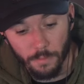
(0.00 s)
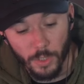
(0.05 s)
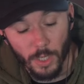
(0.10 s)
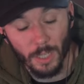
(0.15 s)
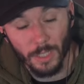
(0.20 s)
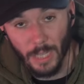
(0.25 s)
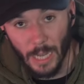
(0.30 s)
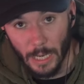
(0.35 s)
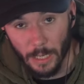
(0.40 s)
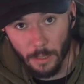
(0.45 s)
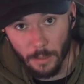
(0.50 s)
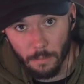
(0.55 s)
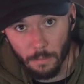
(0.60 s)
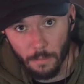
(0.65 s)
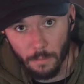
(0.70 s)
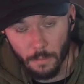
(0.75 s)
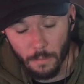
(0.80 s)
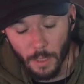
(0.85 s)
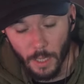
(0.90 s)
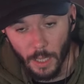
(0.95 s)
of Shaldag
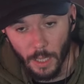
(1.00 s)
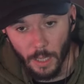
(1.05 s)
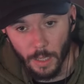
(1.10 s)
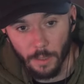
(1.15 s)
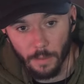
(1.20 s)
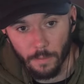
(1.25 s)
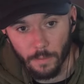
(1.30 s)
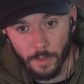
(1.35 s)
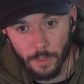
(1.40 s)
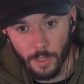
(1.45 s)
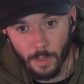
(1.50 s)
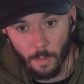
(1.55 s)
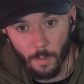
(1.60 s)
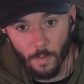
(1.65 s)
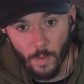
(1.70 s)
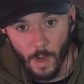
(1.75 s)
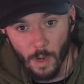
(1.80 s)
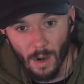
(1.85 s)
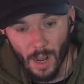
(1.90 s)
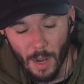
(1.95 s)
and some
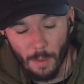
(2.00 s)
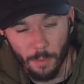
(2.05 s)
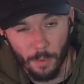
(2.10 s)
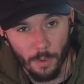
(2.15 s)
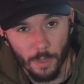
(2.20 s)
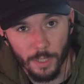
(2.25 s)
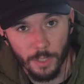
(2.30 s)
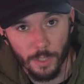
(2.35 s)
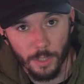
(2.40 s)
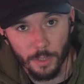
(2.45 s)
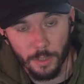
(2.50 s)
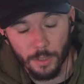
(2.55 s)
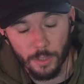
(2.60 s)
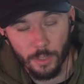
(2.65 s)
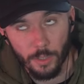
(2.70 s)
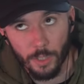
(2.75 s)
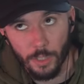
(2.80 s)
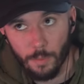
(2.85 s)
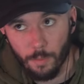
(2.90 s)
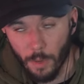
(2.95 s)
of their
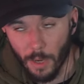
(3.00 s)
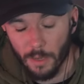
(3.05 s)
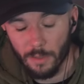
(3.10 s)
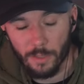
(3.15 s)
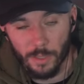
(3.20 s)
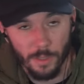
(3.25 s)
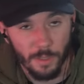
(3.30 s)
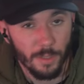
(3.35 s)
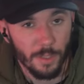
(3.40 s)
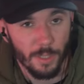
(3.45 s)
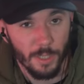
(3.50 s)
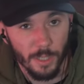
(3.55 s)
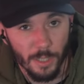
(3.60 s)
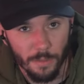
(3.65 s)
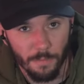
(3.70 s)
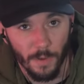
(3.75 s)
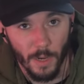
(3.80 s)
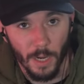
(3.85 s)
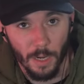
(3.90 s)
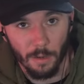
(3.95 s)
operations just prior to the
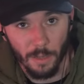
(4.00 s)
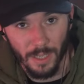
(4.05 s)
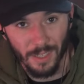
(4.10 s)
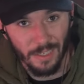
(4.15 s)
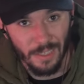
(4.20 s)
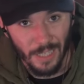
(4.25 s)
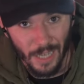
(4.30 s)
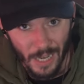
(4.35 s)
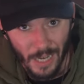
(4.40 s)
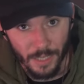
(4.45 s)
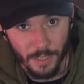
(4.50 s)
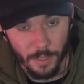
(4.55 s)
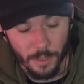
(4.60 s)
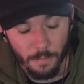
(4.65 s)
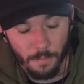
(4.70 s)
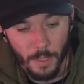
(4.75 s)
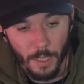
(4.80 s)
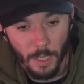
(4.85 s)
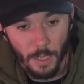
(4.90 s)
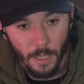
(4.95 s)
ceasefire in
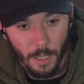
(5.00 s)
Gaza.